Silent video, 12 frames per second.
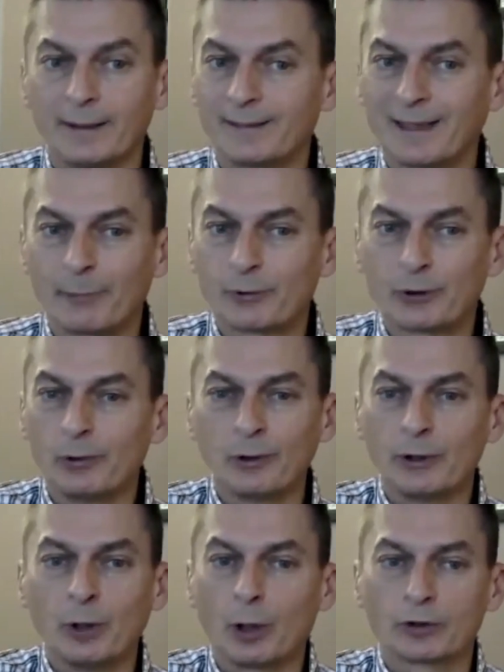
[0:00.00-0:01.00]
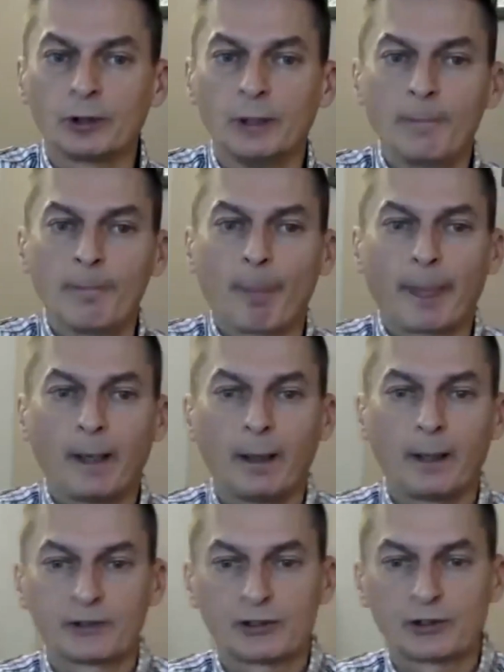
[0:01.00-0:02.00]
It's absolutely not
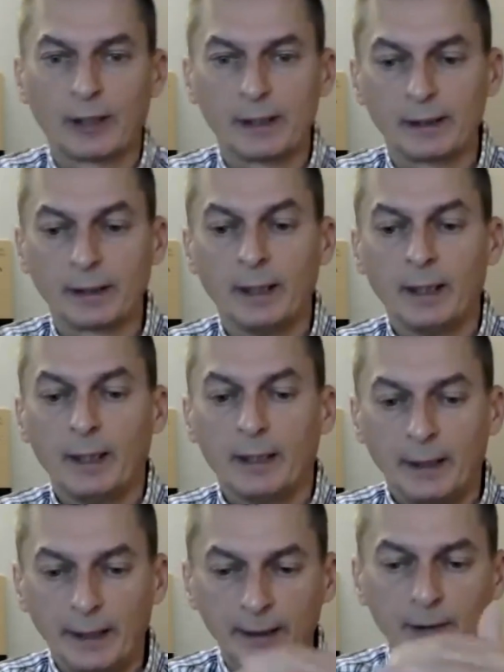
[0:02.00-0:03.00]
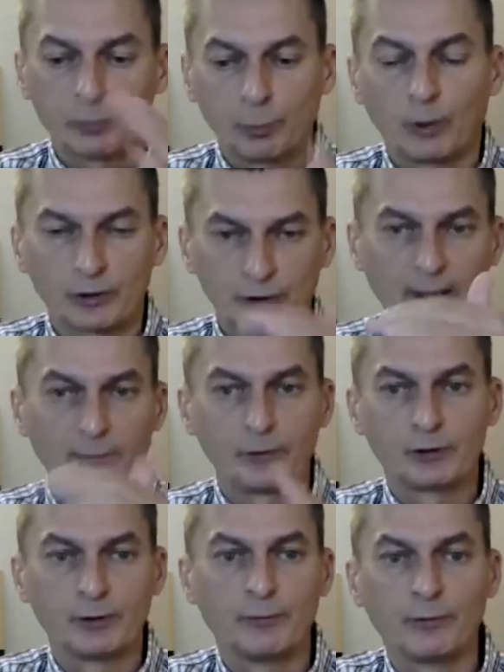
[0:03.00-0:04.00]
us saying, here's what
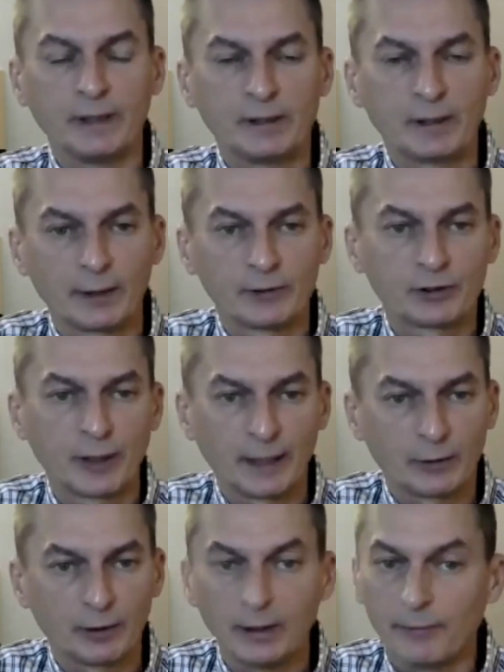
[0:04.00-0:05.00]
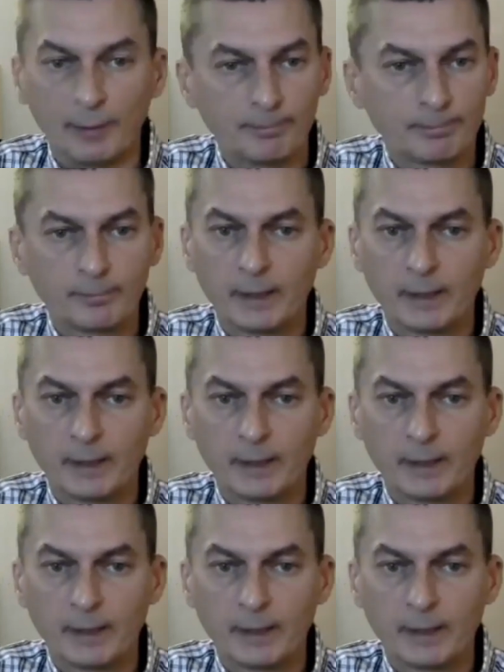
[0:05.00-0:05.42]
Stamford Symphony does, take it or leave it.